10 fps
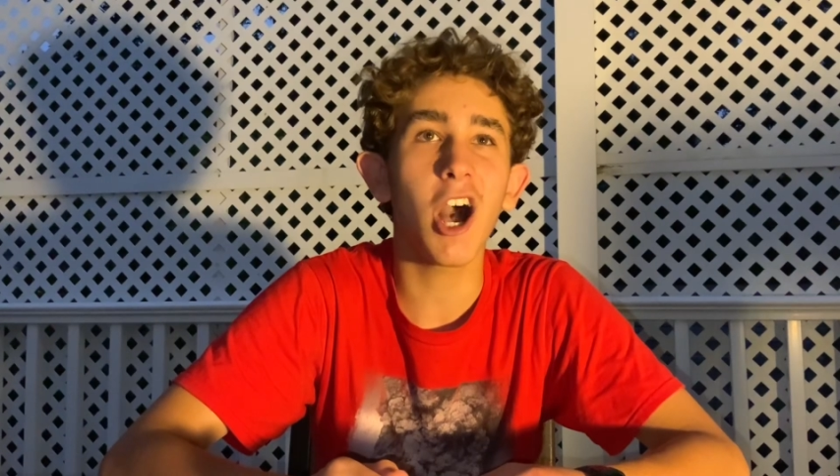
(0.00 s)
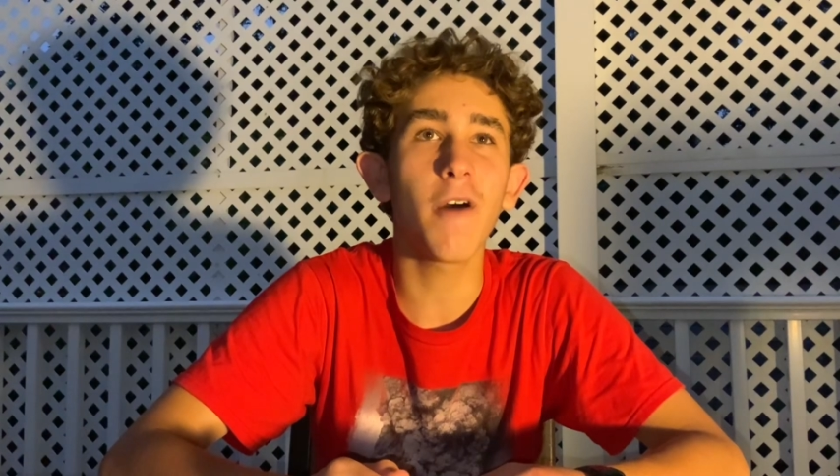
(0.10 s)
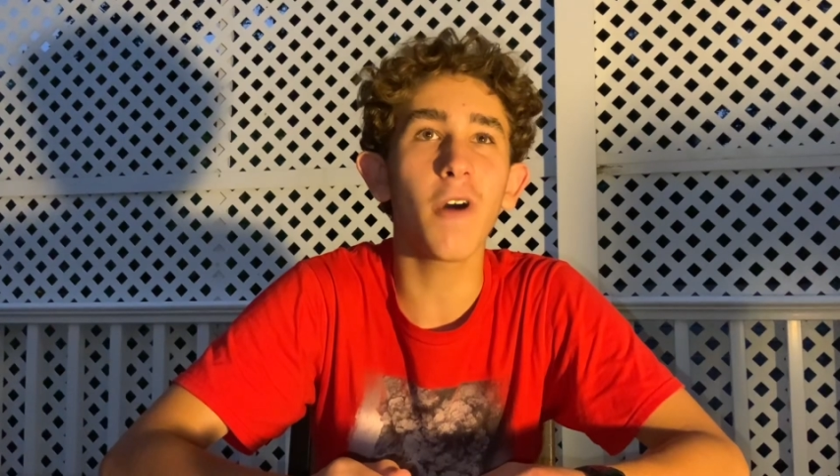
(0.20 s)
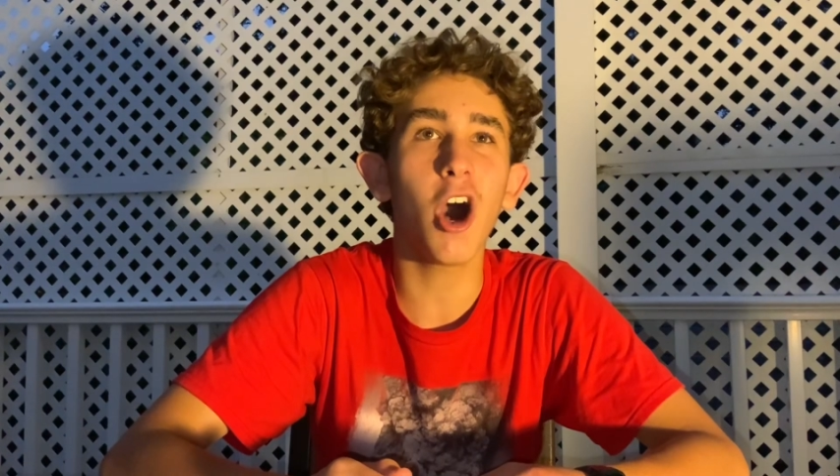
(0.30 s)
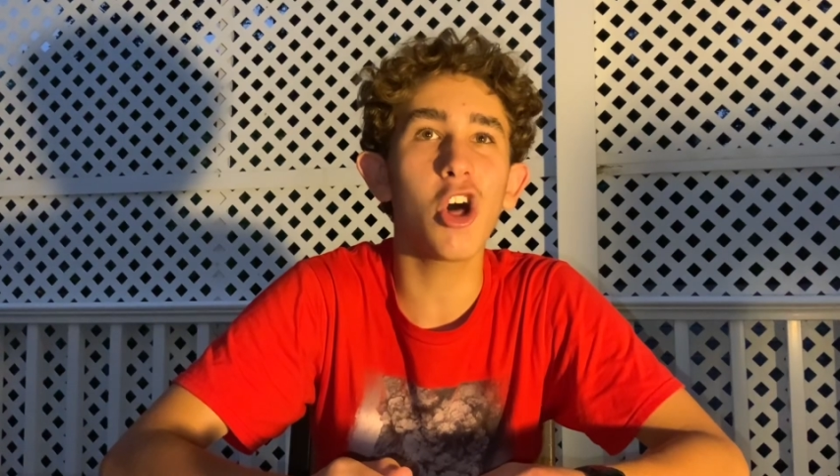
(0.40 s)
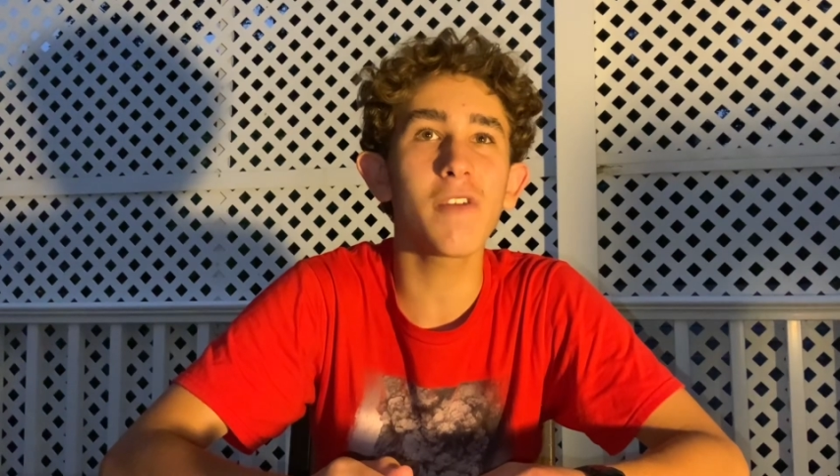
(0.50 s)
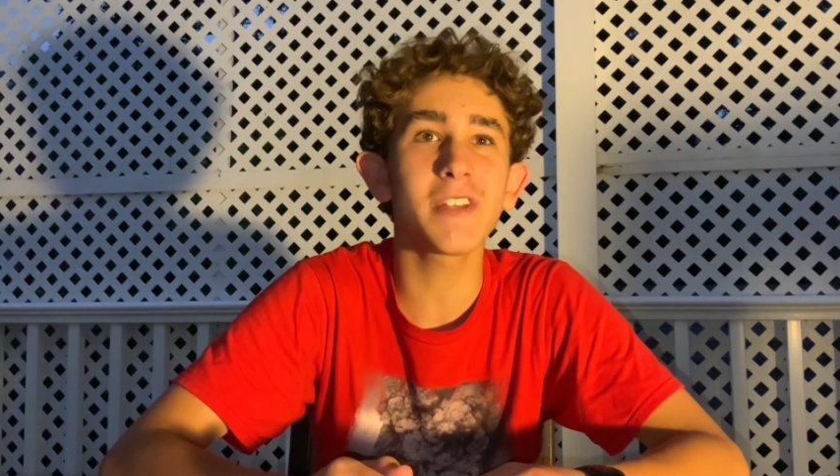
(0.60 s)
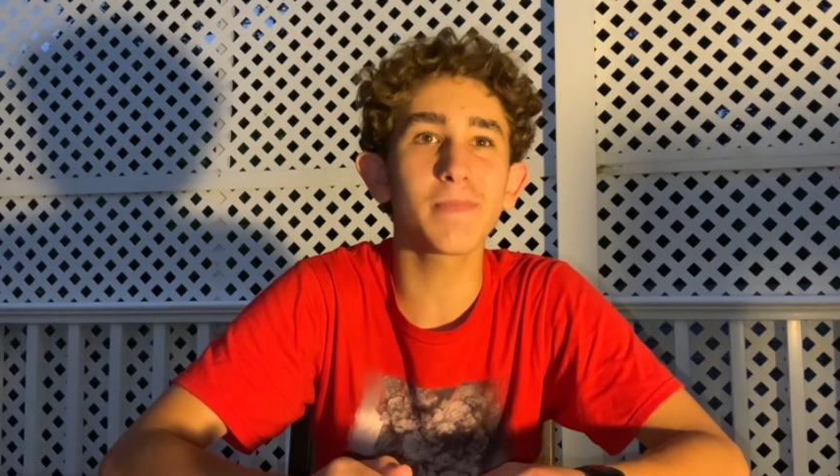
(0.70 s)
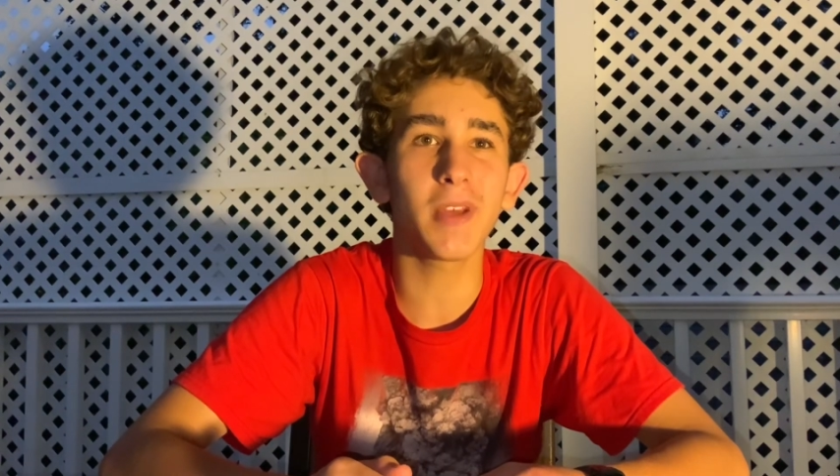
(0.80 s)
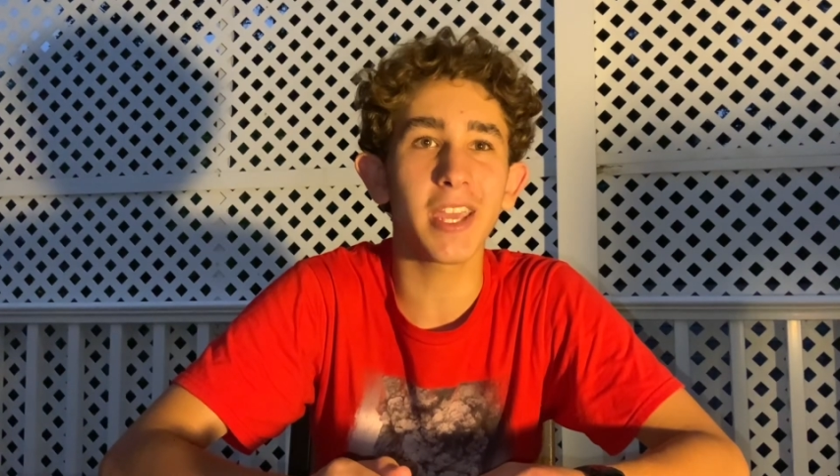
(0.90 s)
of all of
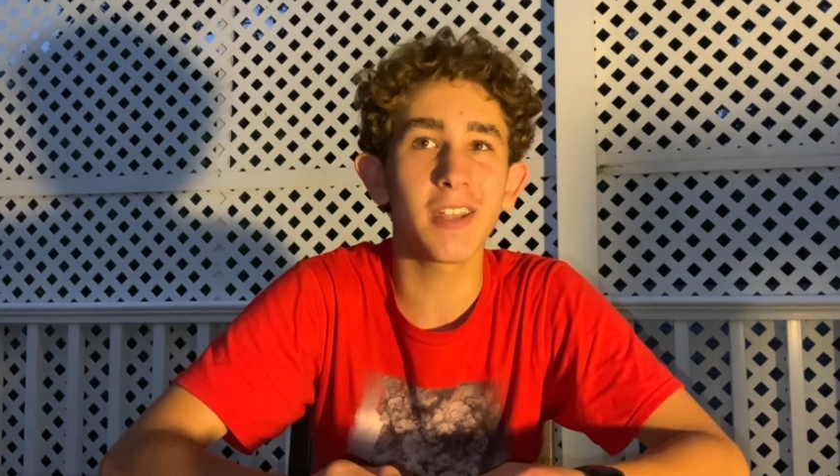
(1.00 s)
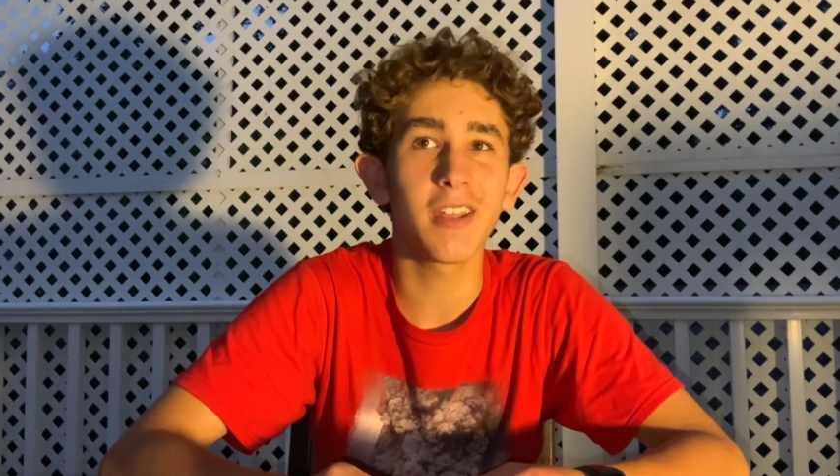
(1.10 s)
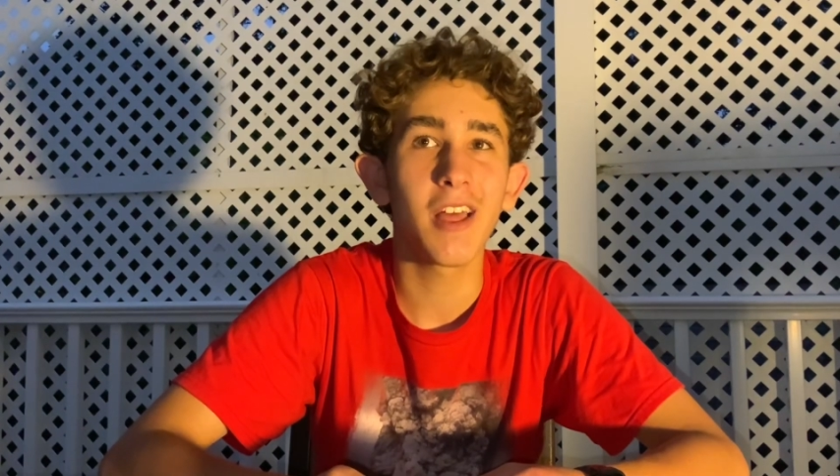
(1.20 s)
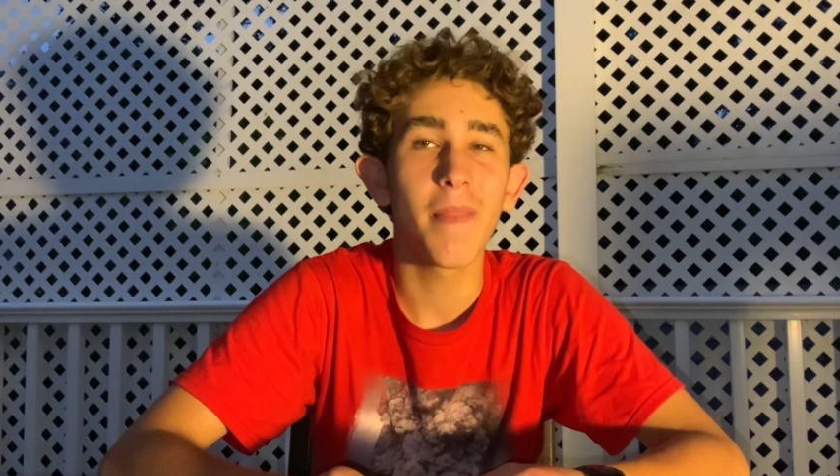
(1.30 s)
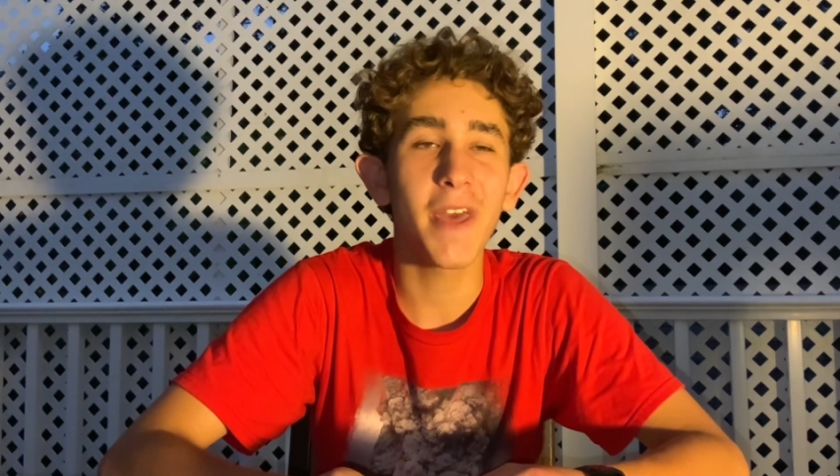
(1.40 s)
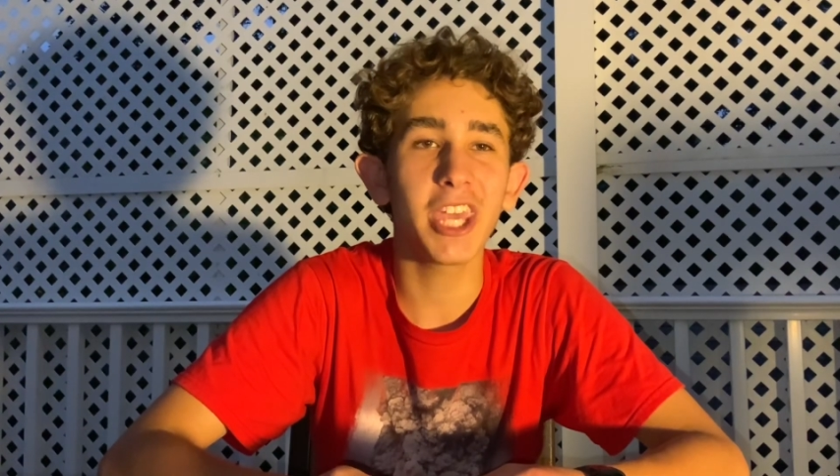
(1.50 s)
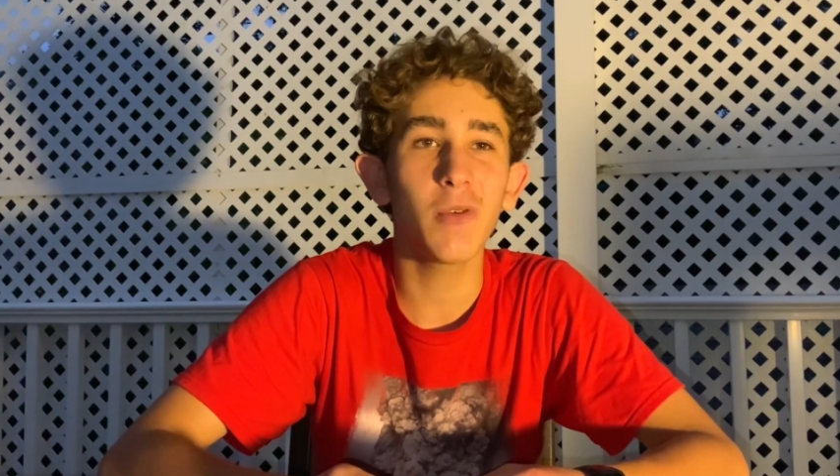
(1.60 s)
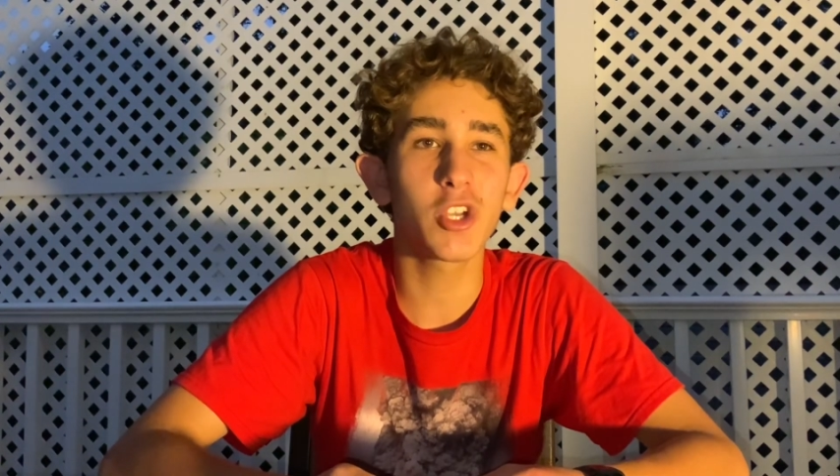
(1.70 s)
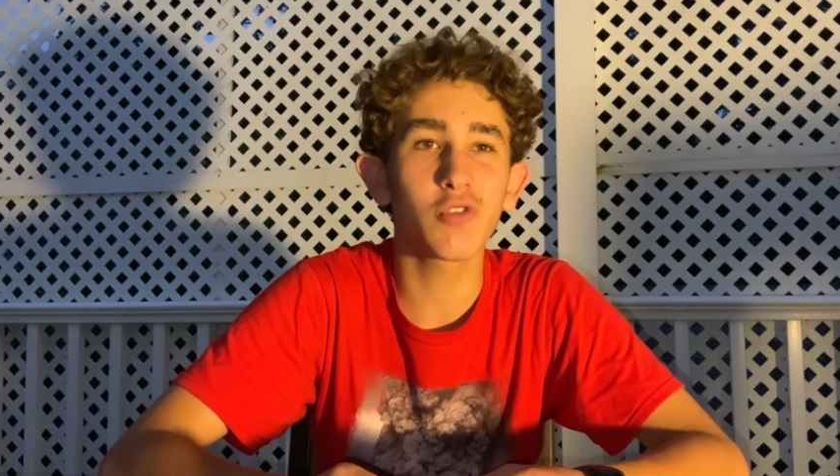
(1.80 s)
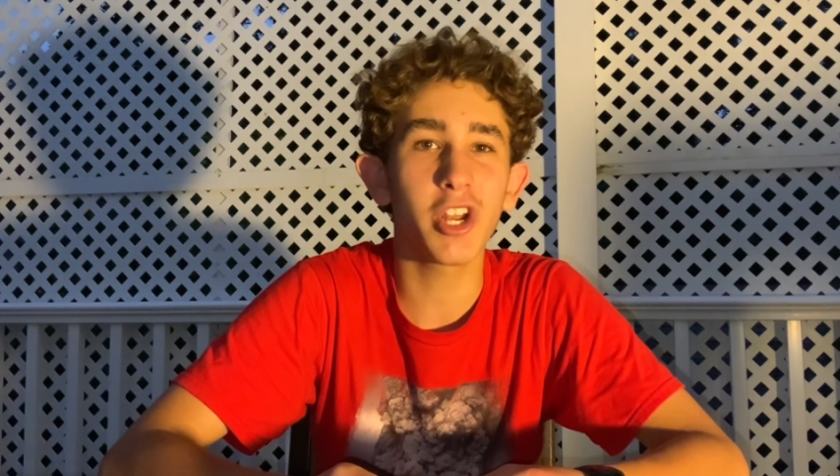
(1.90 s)
his plan that he
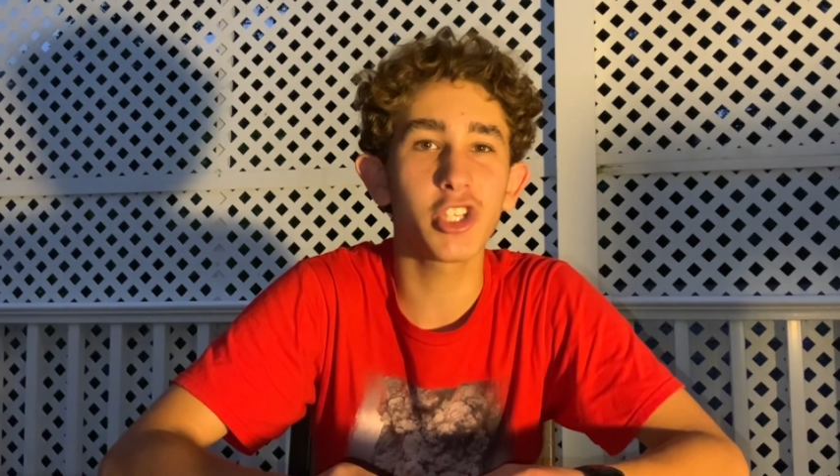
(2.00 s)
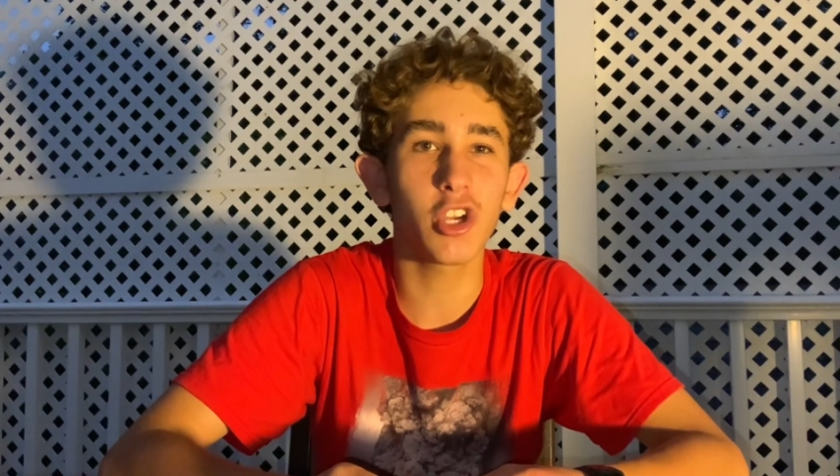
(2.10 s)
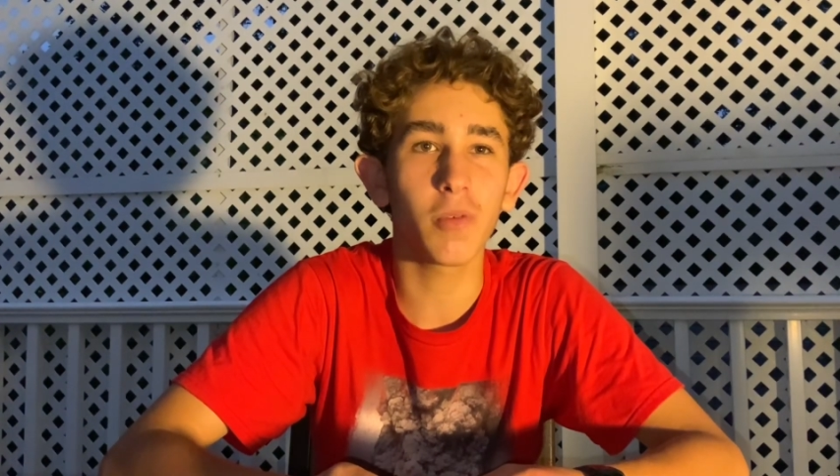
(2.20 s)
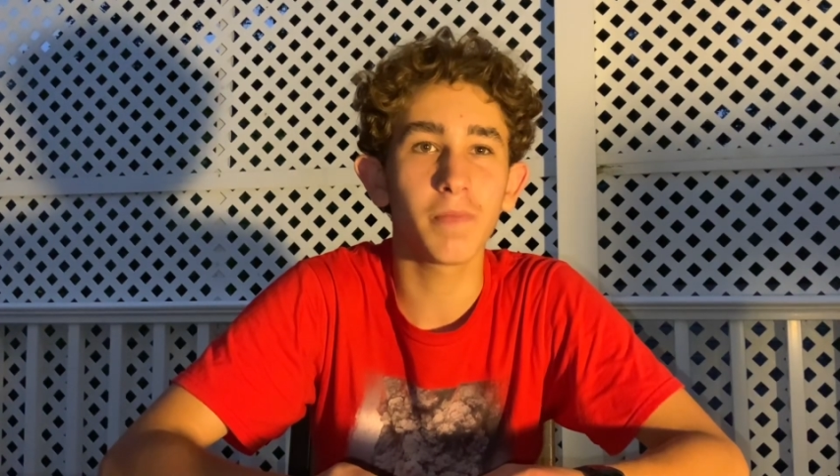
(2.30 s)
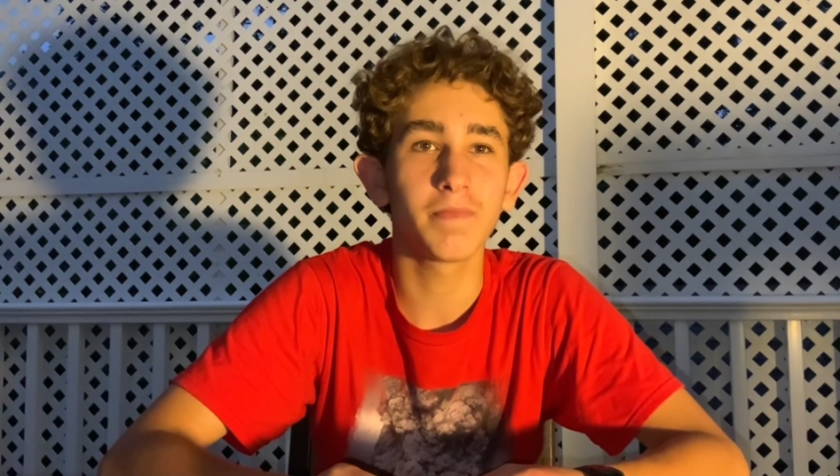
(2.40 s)
was trying to do